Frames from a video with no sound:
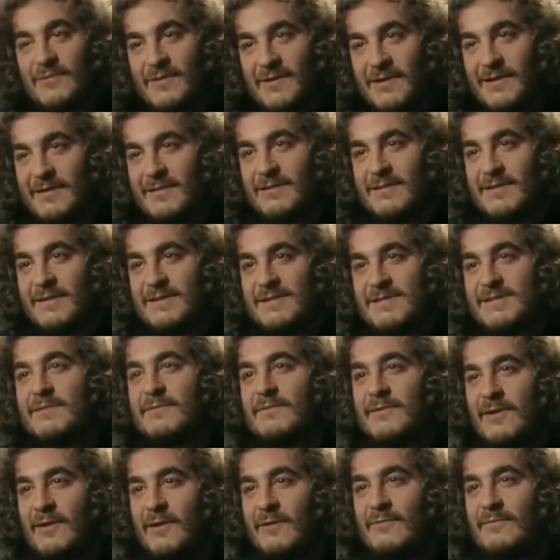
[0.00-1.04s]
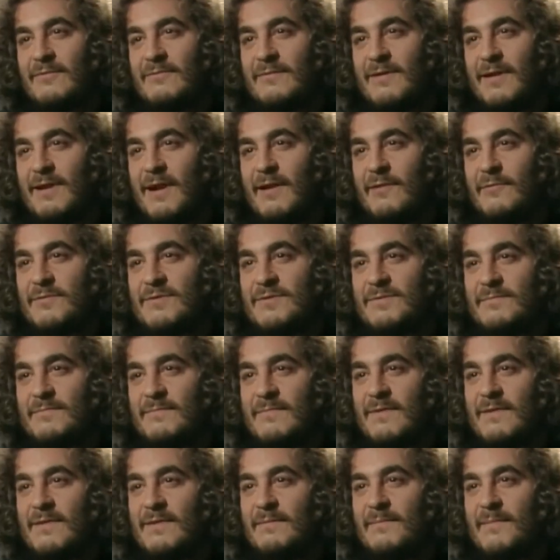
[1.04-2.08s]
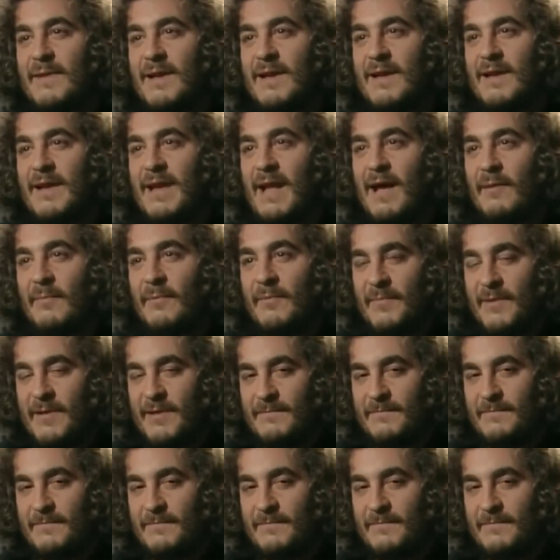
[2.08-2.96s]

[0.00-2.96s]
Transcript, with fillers: a, a studio that I was making an album in.